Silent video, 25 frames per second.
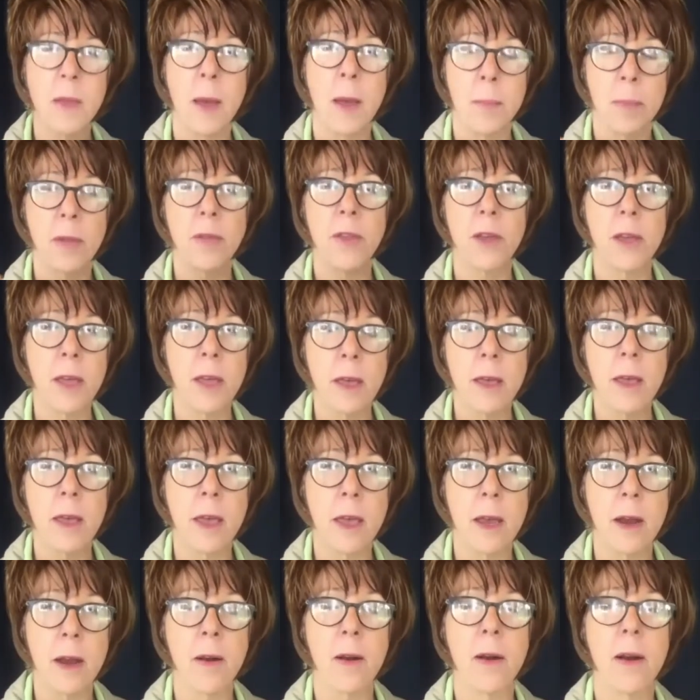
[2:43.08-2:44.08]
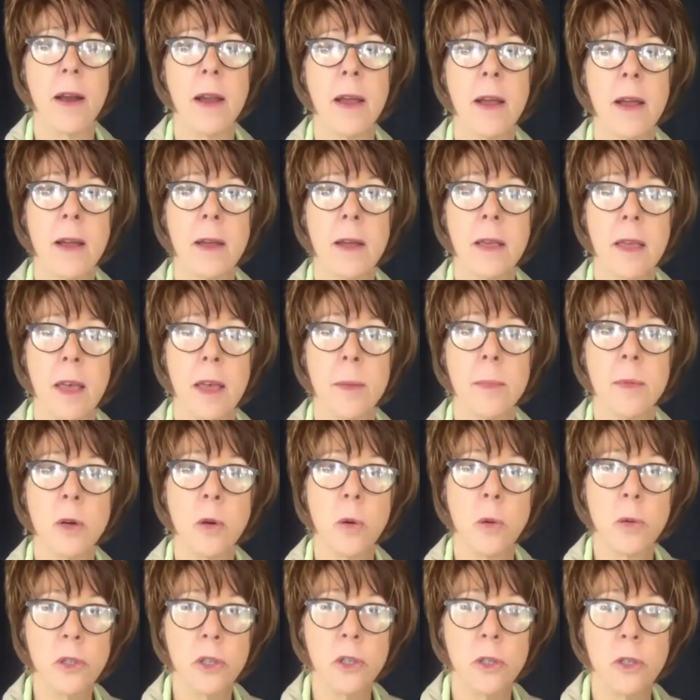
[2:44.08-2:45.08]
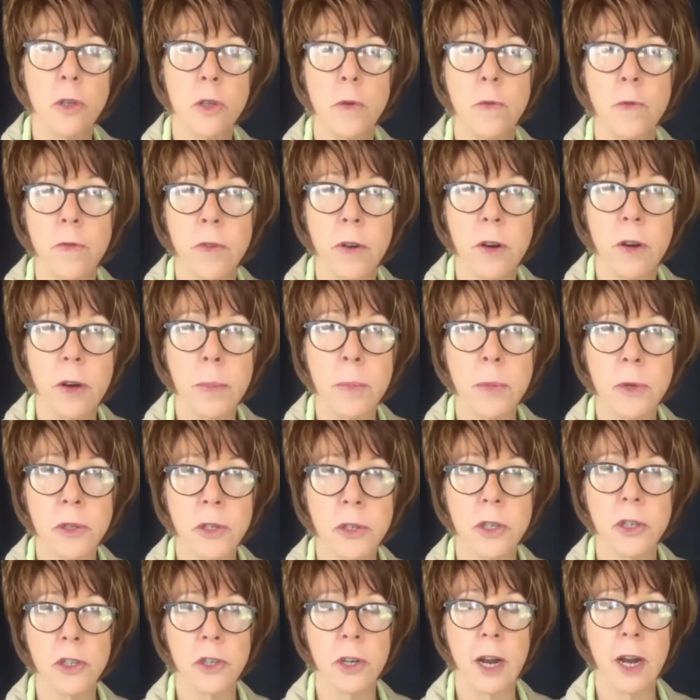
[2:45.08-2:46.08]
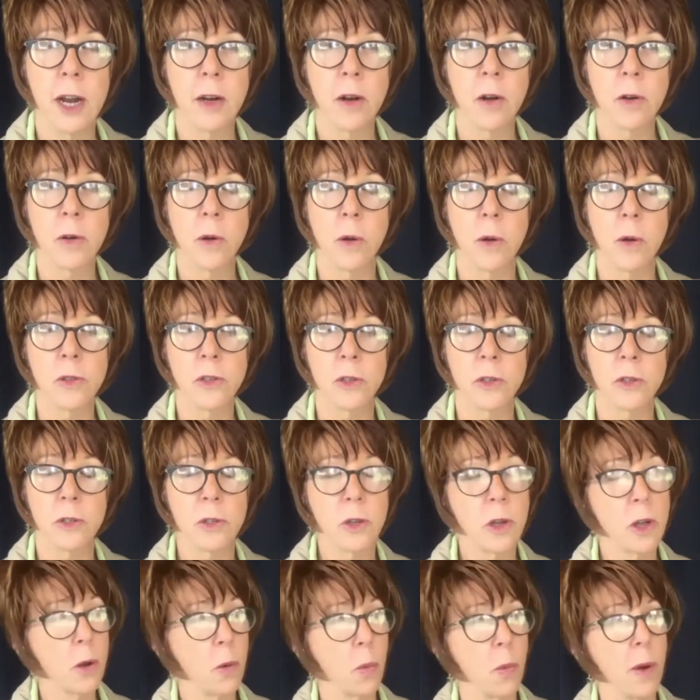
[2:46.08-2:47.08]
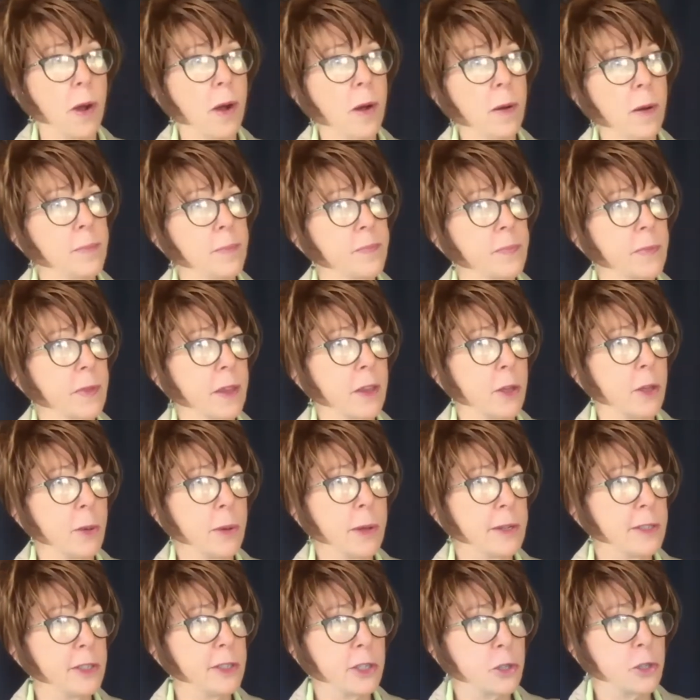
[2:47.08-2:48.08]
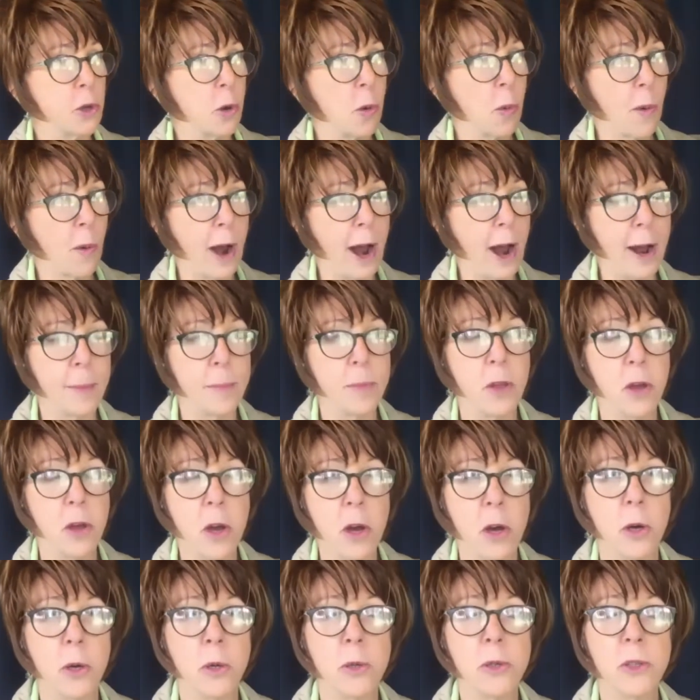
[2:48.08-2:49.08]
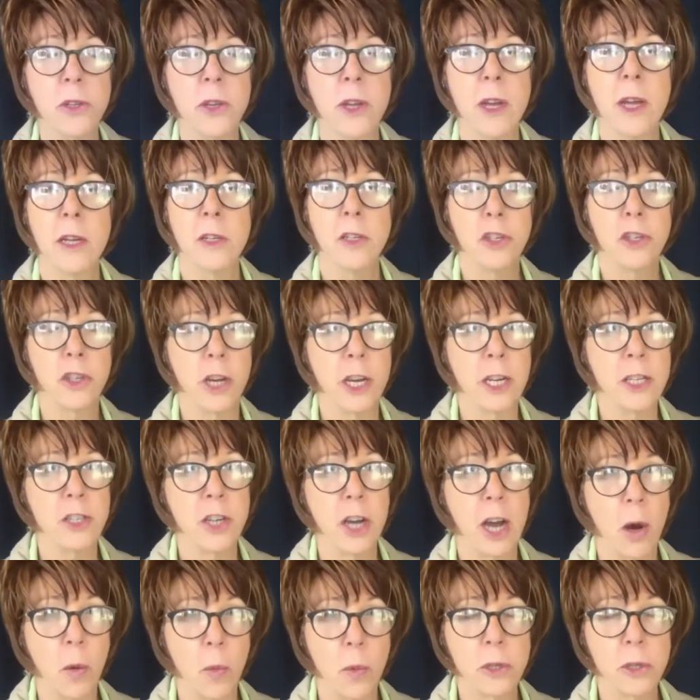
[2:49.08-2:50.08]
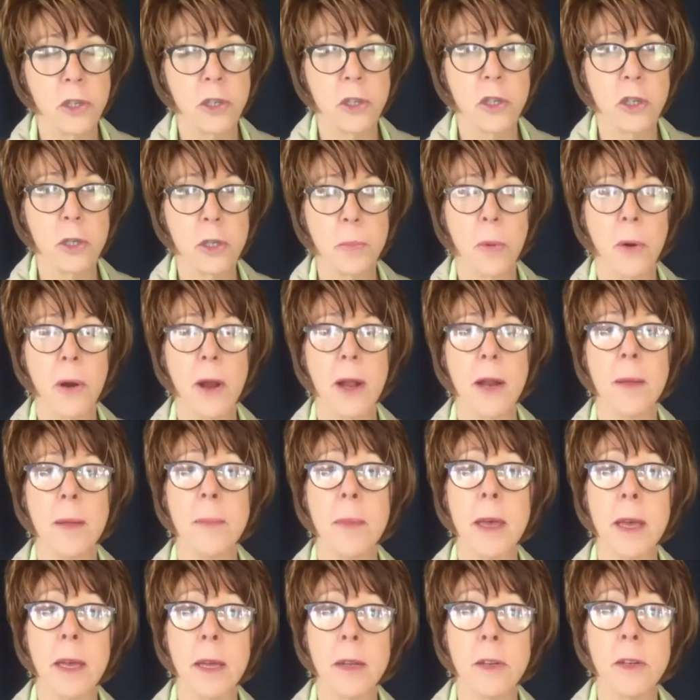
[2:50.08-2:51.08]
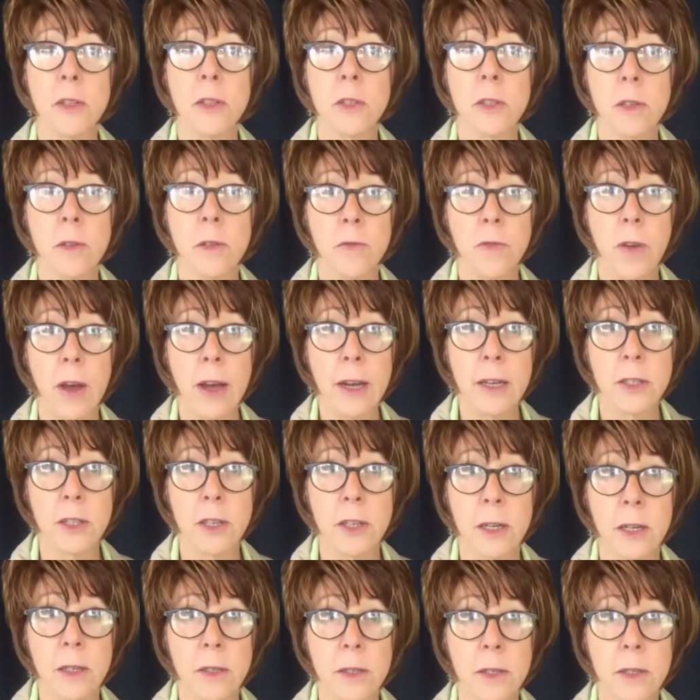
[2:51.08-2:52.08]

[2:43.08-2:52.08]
but they can carry chemicals and do very precision agriculture. Well, you can just grab those, change out what you're spraying, and make it disinfectant.